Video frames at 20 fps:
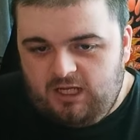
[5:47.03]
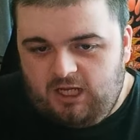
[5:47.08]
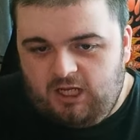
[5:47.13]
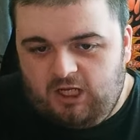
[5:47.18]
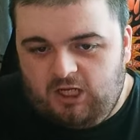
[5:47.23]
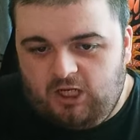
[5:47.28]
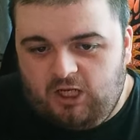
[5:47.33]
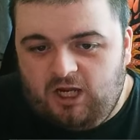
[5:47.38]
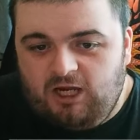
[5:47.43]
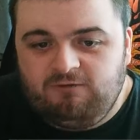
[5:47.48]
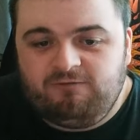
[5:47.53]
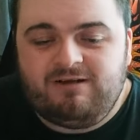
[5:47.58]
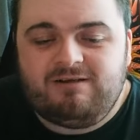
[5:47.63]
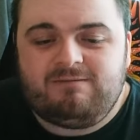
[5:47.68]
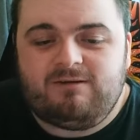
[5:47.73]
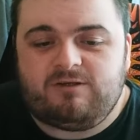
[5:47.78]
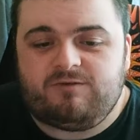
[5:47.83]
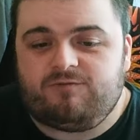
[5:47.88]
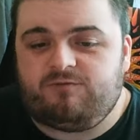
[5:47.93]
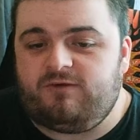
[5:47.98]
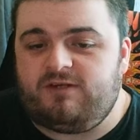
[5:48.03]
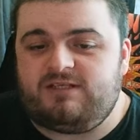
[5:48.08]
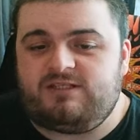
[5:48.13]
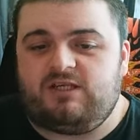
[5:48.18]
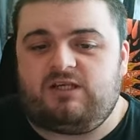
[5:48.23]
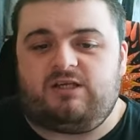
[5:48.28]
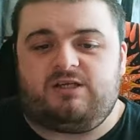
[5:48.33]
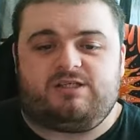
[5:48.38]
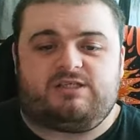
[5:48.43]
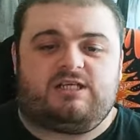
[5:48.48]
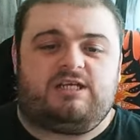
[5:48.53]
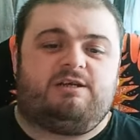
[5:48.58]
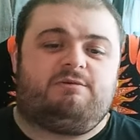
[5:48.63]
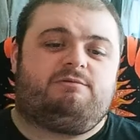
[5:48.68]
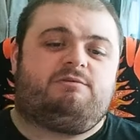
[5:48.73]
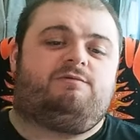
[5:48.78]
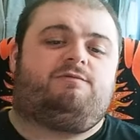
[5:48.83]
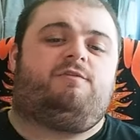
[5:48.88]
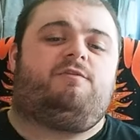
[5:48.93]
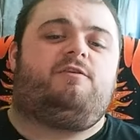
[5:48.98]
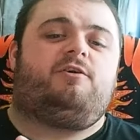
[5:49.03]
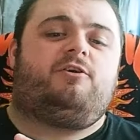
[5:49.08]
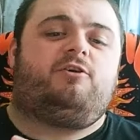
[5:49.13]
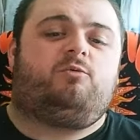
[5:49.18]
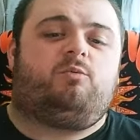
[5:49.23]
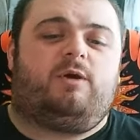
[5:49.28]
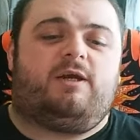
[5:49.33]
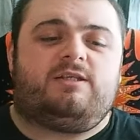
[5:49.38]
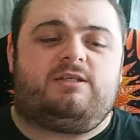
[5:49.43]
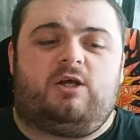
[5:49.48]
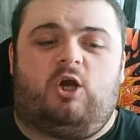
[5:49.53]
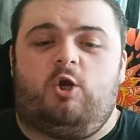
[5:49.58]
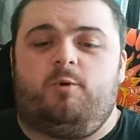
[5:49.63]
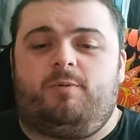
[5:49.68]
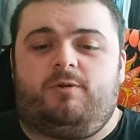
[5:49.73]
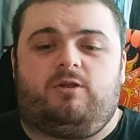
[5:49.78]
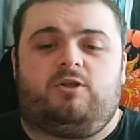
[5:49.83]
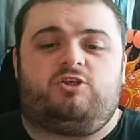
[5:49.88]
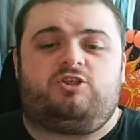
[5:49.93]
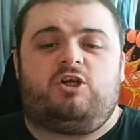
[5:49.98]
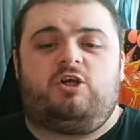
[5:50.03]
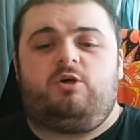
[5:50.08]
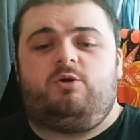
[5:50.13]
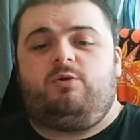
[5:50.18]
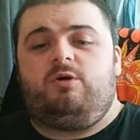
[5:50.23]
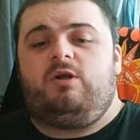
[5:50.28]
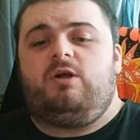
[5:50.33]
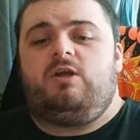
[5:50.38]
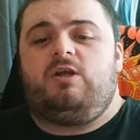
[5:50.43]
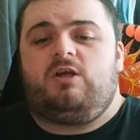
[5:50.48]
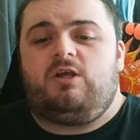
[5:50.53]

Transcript: I rated the match 3 stars. It was a very good way to open the show.